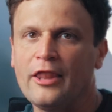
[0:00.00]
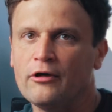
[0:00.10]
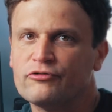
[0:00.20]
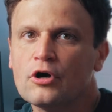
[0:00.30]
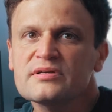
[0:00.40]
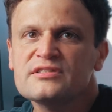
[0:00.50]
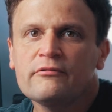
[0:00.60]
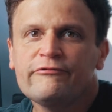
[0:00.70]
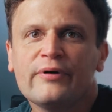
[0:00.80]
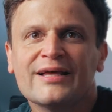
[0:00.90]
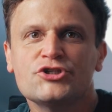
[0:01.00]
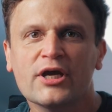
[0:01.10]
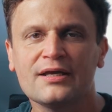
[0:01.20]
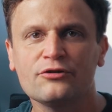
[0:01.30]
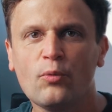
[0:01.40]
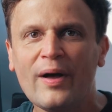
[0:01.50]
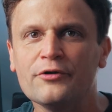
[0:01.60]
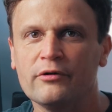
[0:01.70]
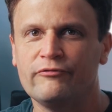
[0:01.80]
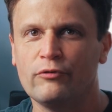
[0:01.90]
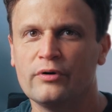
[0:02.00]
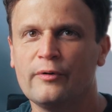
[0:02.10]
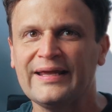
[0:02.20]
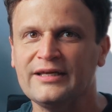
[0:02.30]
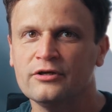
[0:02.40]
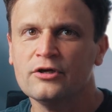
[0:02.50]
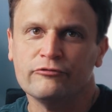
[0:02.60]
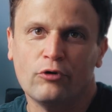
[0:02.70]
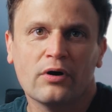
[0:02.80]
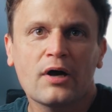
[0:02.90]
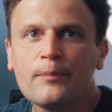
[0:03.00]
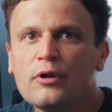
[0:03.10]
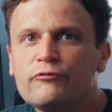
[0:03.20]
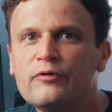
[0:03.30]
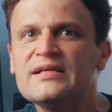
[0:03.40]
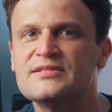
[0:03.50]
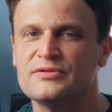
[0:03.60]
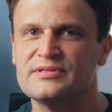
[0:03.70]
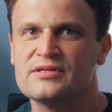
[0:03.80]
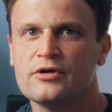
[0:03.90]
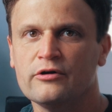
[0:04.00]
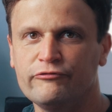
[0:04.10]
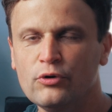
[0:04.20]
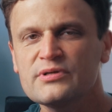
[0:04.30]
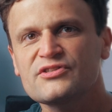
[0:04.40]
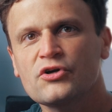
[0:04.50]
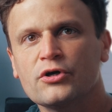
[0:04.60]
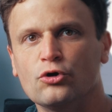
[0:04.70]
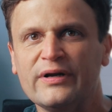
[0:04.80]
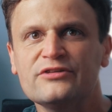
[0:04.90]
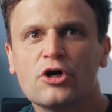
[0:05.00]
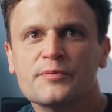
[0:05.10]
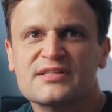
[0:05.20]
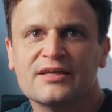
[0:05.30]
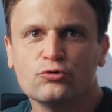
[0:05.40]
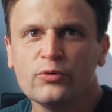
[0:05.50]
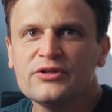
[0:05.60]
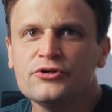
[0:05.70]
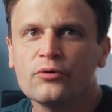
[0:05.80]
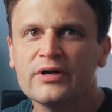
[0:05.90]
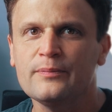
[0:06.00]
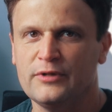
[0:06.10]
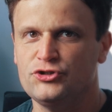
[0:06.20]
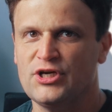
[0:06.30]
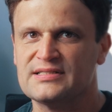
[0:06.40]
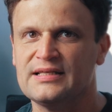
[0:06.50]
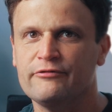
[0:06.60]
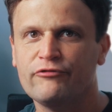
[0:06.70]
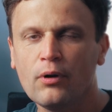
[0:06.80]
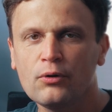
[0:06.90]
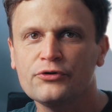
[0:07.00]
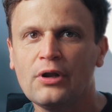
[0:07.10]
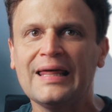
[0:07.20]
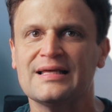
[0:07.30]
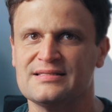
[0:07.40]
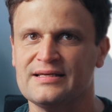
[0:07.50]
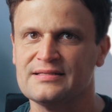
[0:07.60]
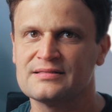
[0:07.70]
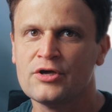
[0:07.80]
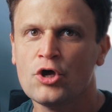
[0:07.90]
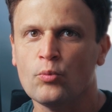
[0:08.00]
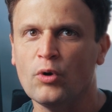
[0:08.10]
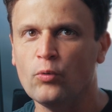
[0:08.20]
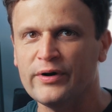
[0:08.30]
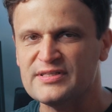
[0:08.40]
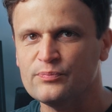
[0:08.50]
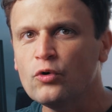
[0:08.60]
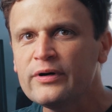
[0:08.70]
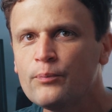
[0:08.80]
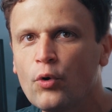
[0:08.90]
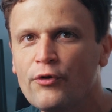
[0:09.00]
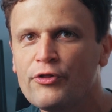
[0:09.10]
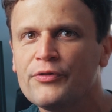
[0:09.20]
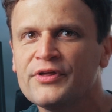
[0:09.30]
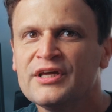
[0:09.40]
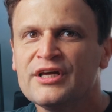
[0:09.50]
And of course don't forget checking the weather for rain for a couple of reasons. First, raindrops can ruin your image as they fall on the lenses, but what is more important,